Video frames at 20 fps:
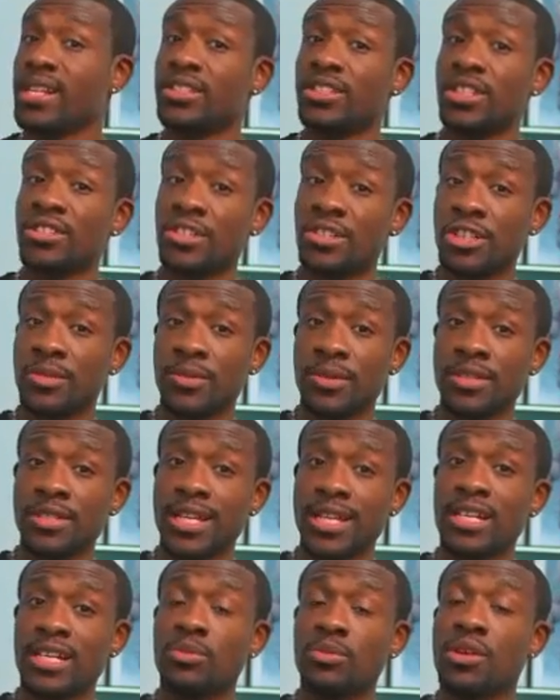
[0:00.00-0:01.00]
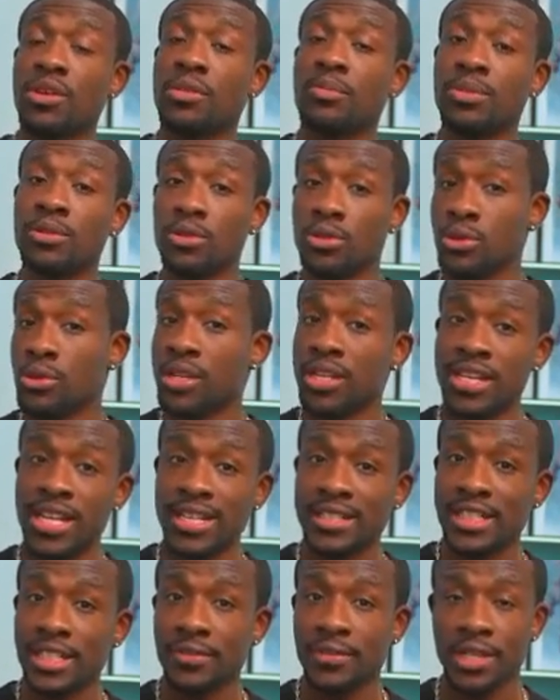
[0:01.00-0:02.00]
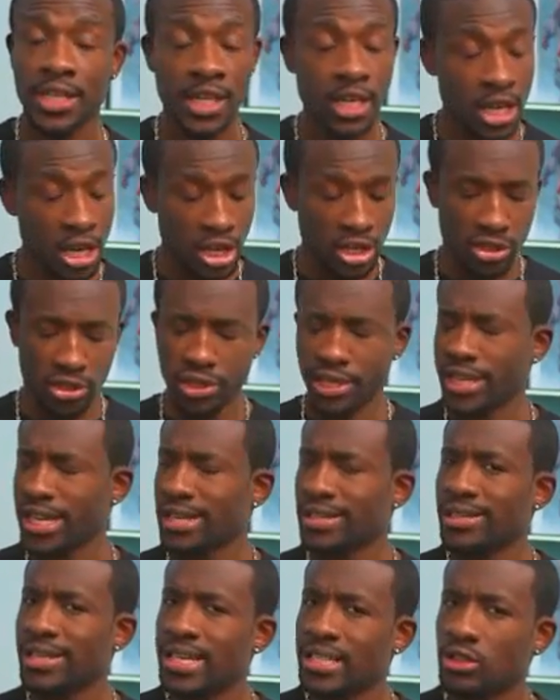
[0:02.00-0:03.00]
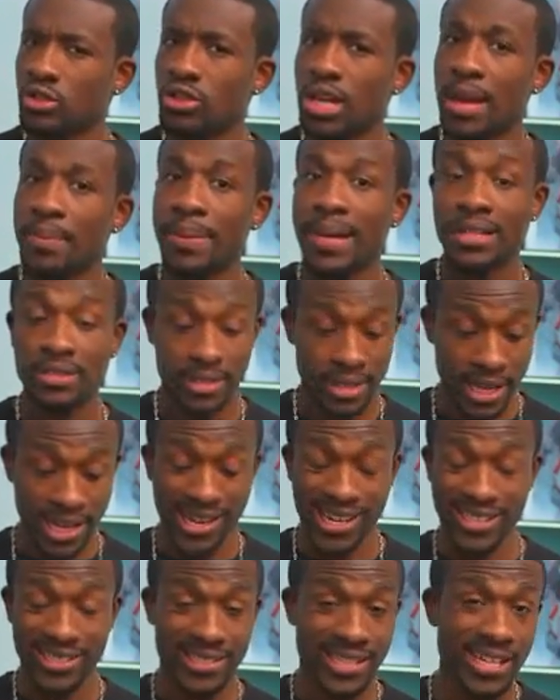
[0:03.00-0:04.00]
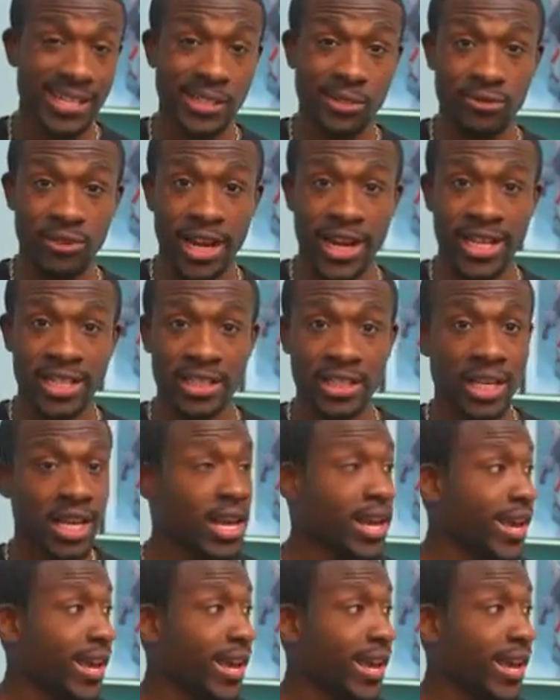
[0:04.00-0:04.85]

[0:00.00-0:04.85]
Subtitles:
And it's also supposed to help with Bluetooth connectivity, so you're getting less dropouts and extended range.